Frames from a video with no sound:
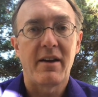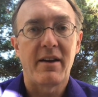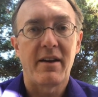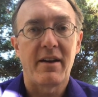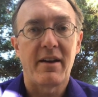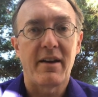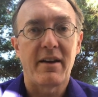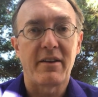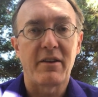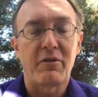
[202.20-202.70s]

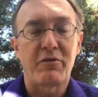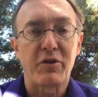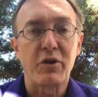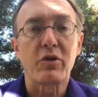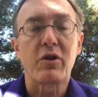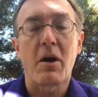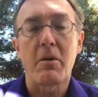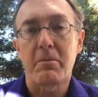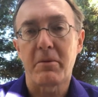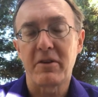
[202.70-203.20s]
and a
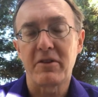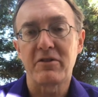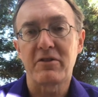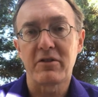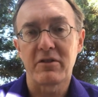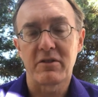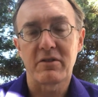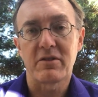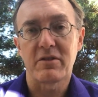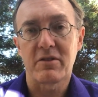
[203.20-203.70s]
few
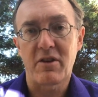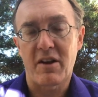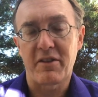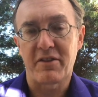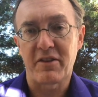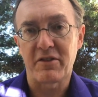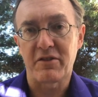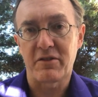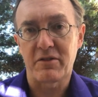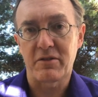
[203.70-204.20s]
companies
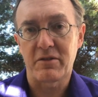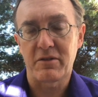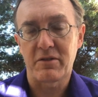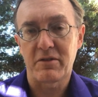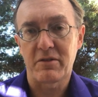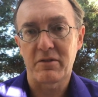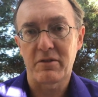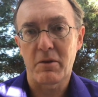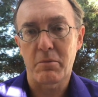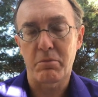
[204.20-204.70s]
got this
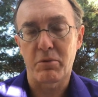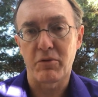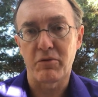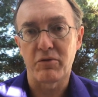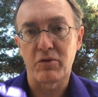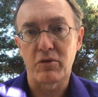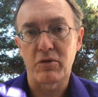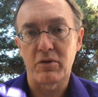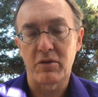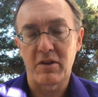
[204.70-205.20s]

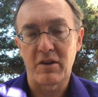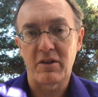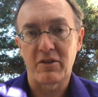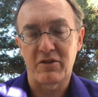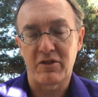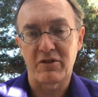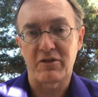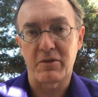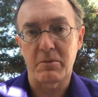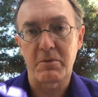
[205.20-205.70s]
approval and
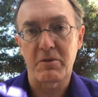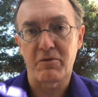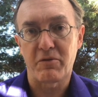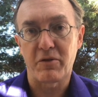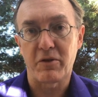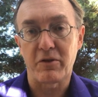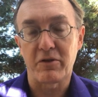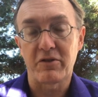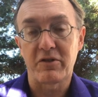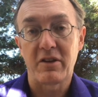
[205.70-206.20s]
system at
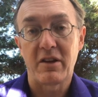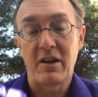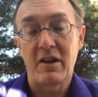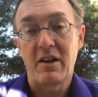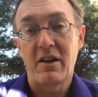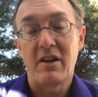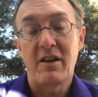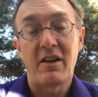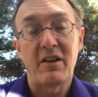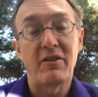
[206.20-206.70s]
first.
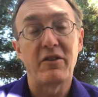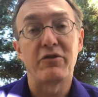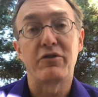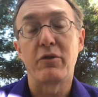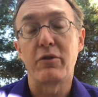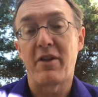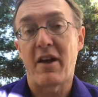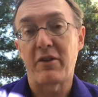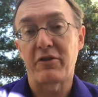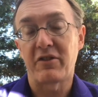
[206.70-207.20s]
In the
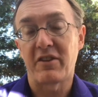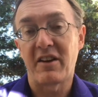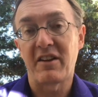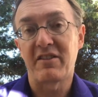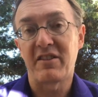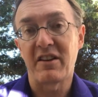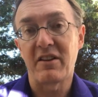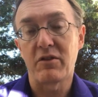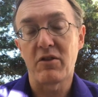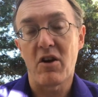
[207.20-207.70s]
two thousand
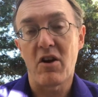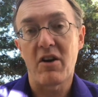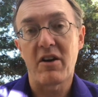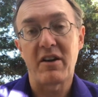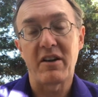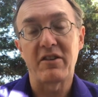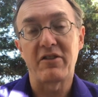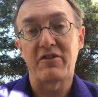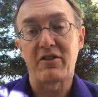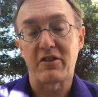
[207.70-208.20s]
eighteen law,
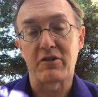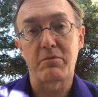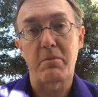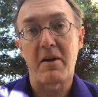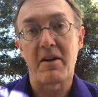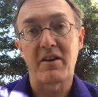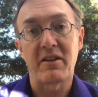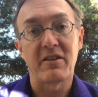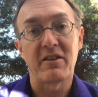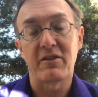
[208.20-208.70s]
it's
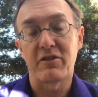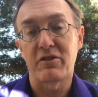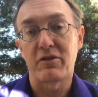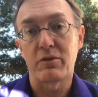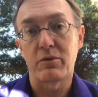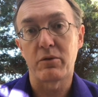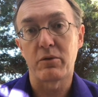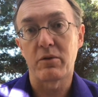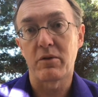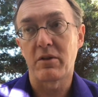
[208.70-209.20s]
expanded
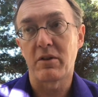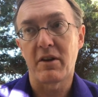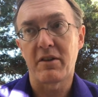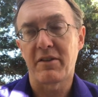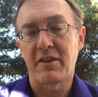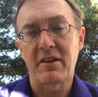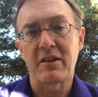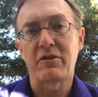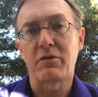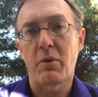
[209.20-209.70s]
into, I
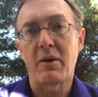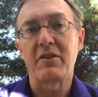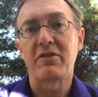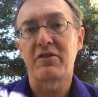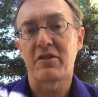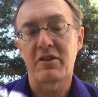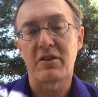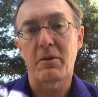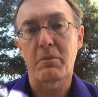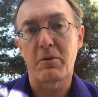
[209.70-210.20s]
think,
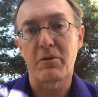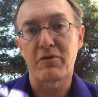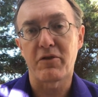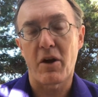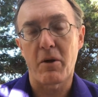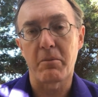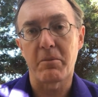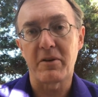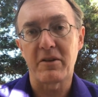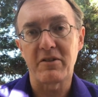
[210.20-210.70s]
twice the number of
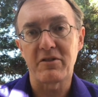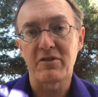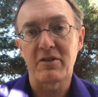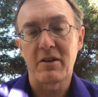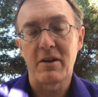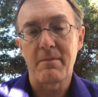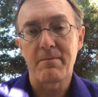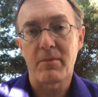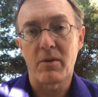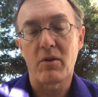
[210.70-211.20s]
companies.
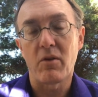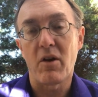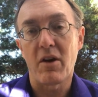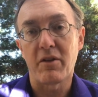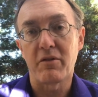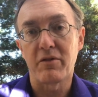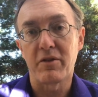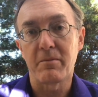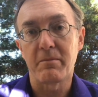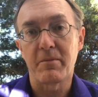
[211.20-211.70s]
A
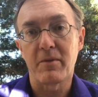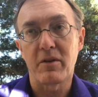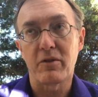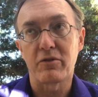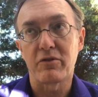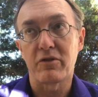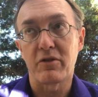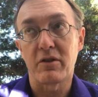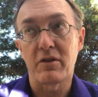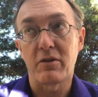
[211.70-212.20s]
lot of them,
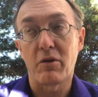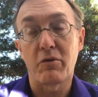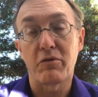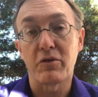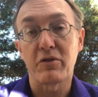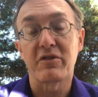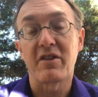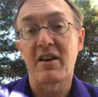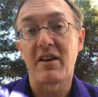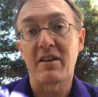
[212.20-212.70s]
there's uh,
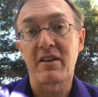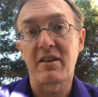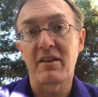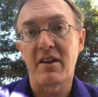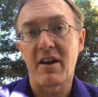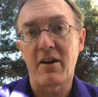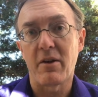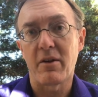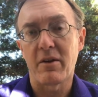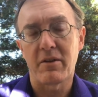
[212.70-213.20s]
over
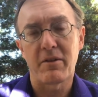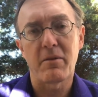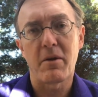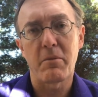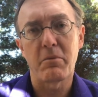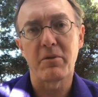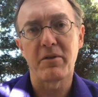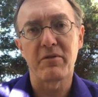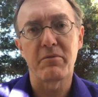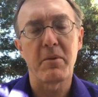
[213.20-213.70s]
ten now, I,
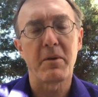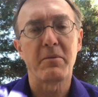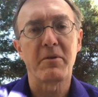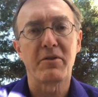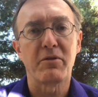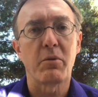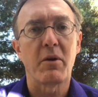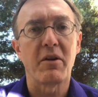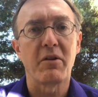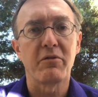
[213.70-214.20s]
I believe,
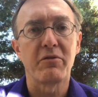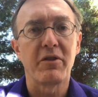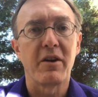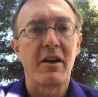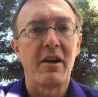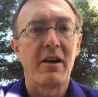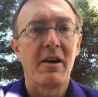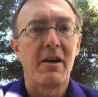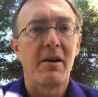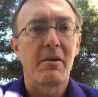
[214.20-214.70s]
maybe twelve.
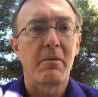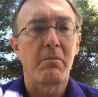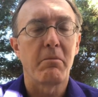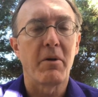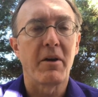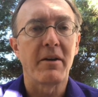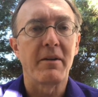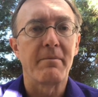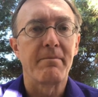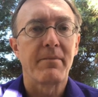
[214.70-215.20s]

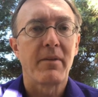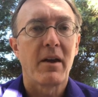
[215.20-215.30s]
But